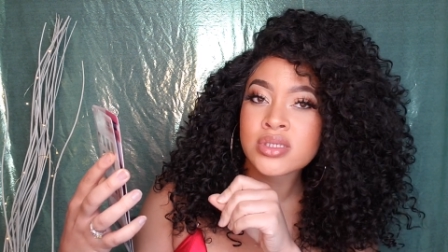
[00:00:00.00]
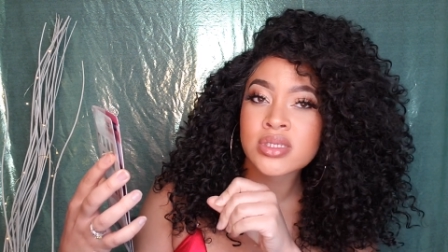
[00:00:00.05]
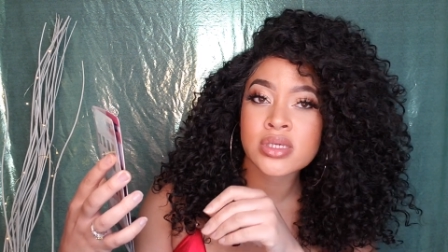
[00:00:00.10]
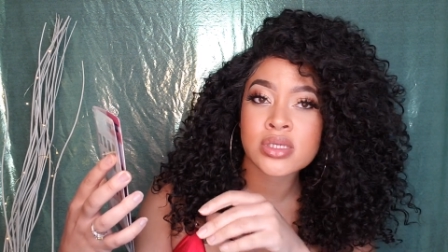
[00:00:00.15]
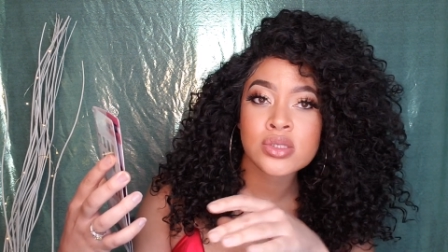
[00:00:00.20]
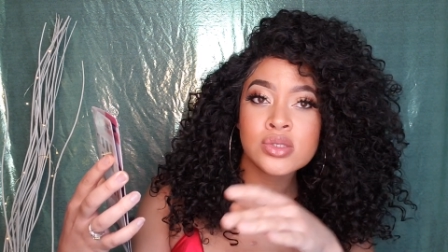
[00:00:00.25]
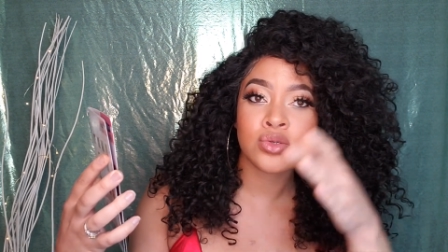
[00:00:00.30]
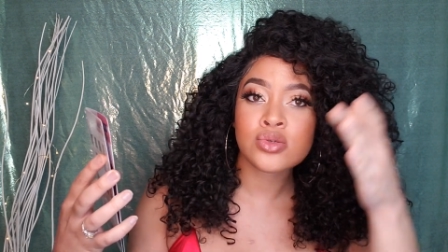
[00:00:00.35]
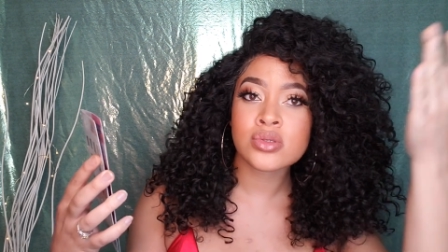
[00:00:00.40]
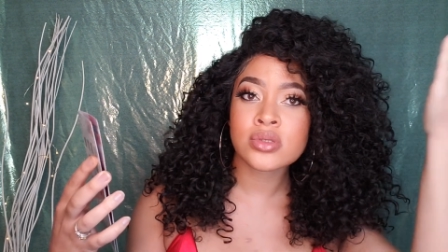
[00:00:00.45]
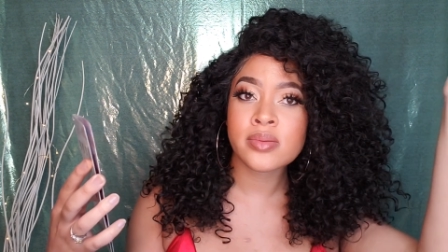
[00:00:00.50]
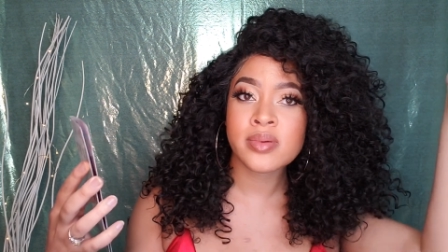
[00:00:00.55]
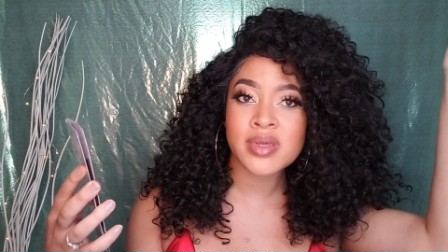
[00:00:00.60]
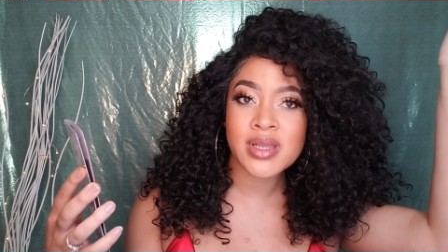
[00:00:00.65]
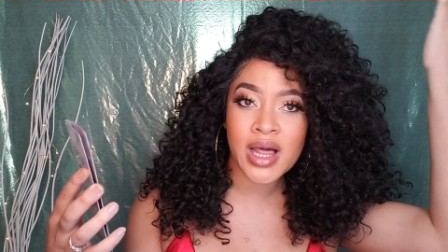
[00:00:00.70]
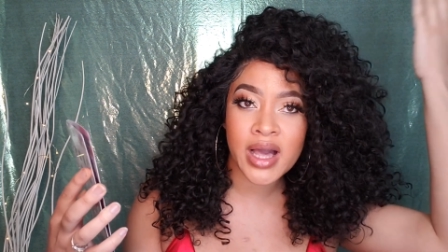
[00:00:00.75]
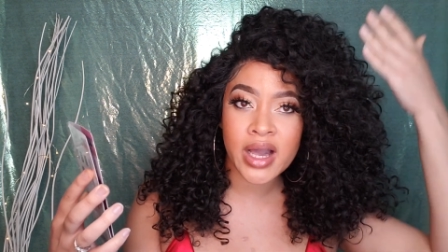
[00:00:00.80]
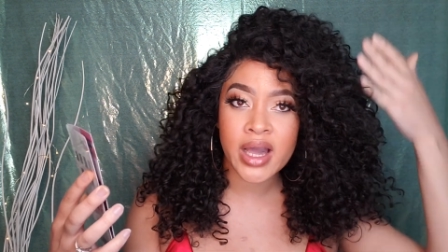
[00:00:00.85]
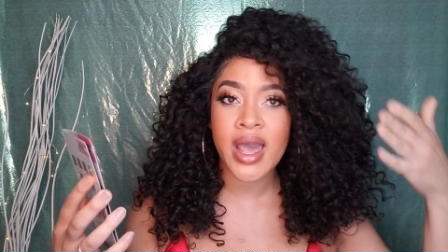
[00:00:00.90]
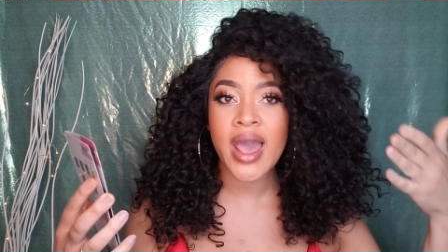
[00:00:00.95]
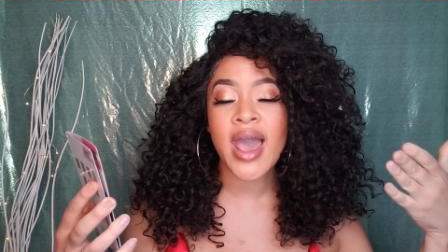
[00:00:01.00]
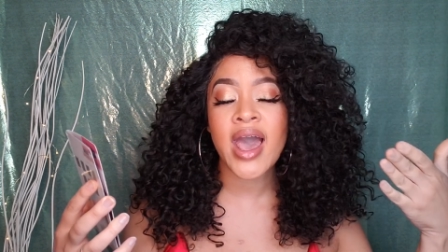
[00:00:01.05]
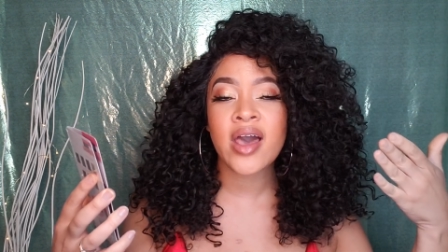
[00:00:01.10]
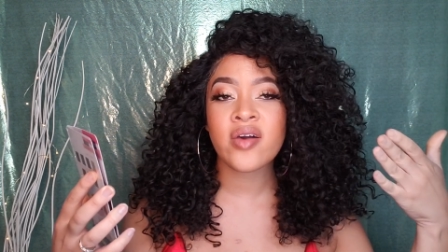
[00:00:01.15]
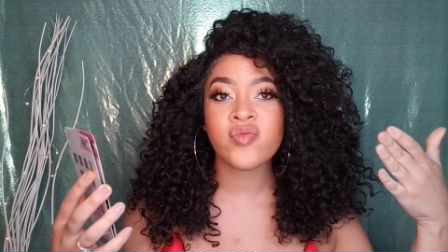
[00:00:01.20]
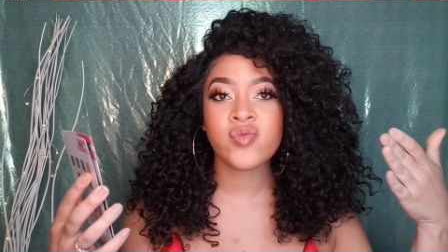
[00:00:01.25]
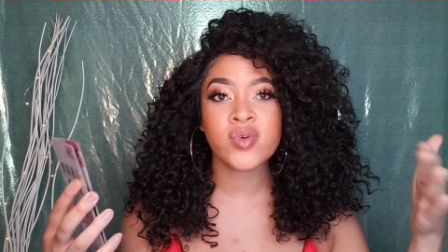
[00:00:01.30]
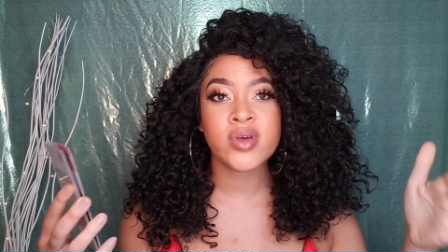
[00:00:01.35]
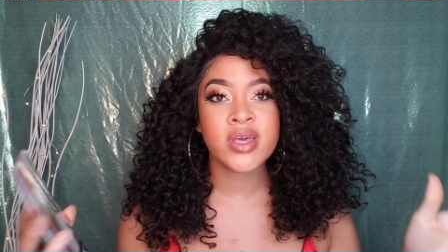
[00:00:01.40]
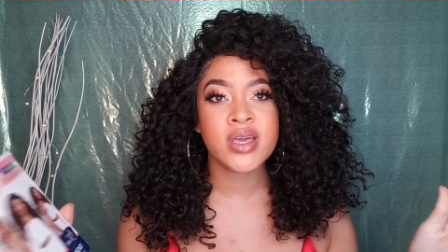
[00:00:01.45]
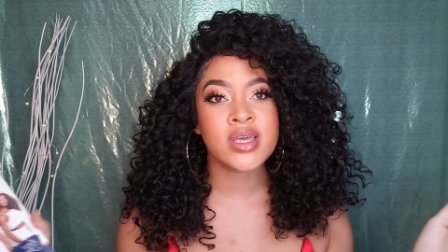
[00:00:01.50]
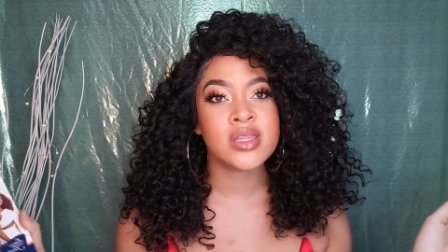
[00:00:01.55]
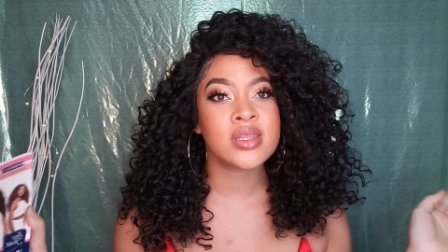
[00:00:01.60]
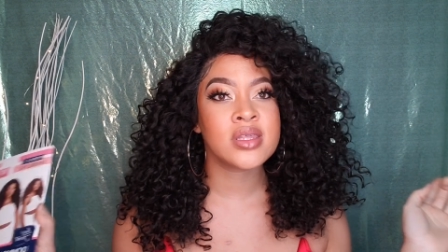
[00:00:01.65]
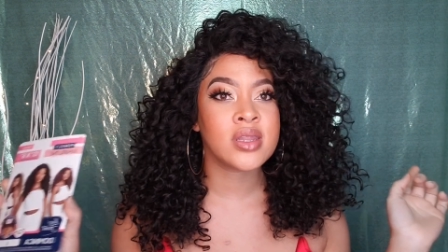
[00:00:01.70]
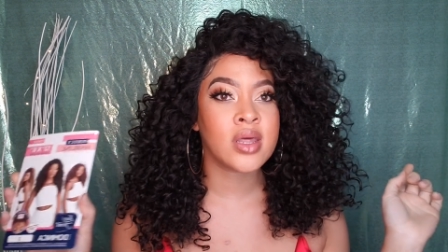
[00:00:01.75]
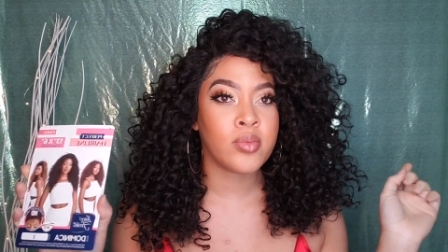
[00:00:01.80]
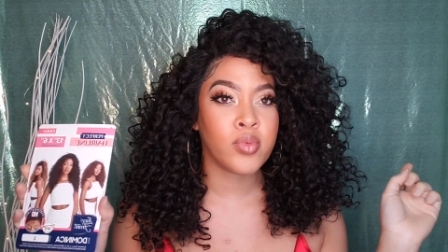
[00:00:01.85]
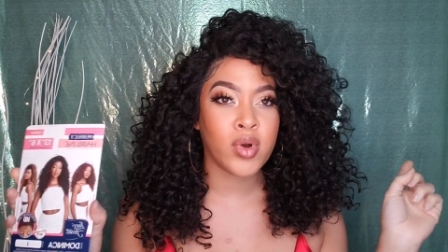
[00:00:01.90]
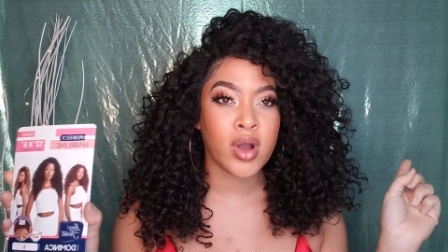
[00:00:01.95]
It used to be like a half wig, and
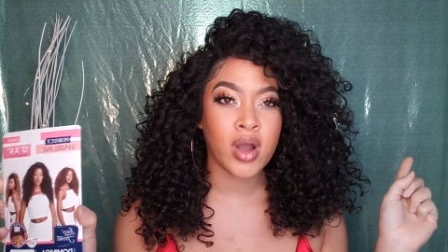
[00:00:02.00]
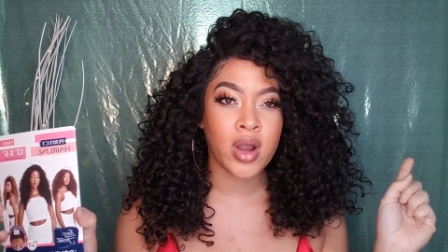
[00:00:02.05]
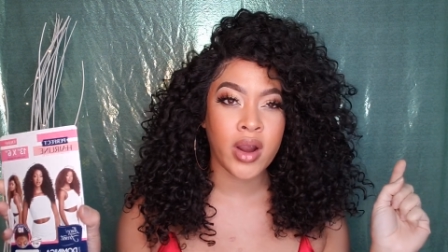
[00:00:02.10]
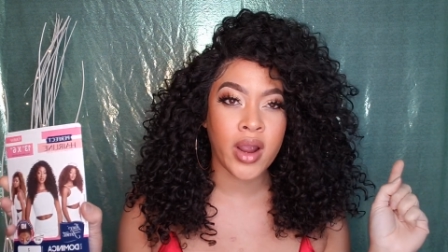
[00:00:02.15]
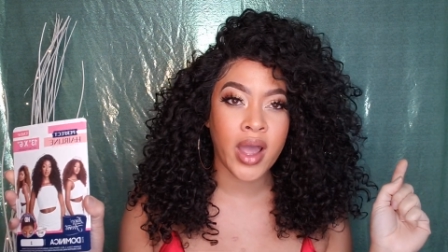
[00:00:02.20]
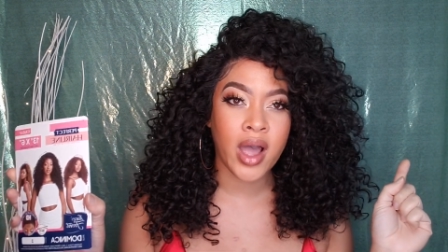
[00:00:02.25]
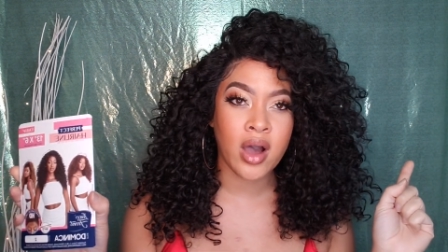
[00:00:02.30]
then they brought her